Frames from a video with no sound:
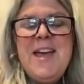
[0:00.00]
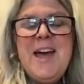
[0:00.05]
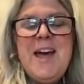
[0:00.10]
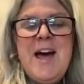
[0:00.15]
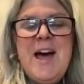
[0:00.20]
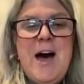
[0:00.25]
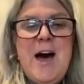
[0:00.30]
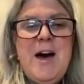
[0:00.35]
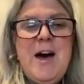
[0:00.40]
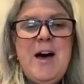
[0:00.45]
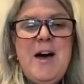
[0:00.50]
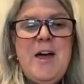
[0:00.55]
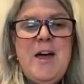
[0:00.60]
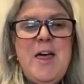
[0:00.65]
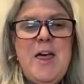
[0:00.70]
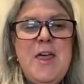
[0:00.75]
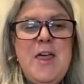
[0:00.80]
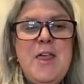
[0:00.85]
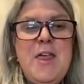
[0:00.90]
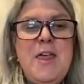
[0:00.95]
uh,
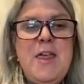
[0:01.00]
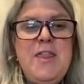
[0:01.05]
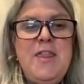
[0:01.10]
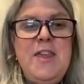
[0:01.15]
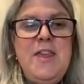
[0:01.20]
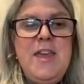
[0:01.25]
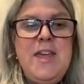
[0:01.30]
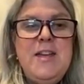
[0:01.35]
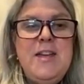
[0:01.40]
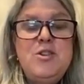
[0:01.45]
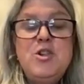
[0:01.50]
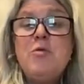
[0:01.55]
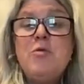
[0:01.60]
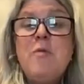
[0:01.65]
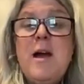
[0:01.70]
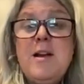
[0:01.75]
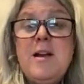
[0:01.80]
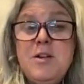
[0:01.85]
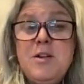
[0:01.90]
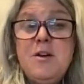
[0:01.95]
the
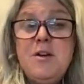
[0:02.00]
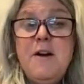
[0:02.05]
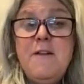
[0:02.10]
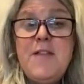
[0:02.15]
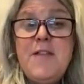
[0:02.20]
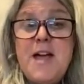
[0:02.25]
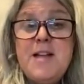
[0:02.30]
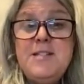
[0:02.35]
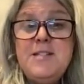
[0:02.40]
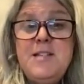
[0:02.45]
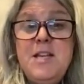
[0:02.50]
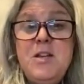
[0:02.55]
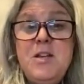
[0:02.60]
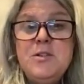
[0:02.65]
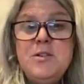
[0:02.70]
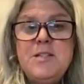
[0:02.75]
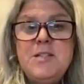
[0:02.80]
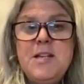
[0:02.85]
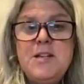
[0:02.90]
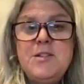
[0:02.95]
director of that
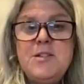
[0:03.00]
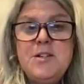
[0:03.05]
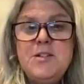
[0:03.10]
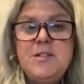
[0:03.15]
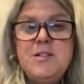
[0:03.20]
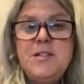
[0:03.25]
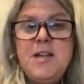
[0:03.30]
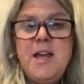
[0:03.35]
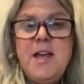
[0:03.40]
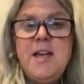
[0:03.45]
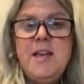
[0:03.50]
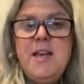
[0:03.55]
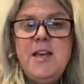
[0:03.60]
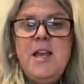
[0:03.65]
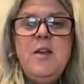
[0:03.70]
senior center said,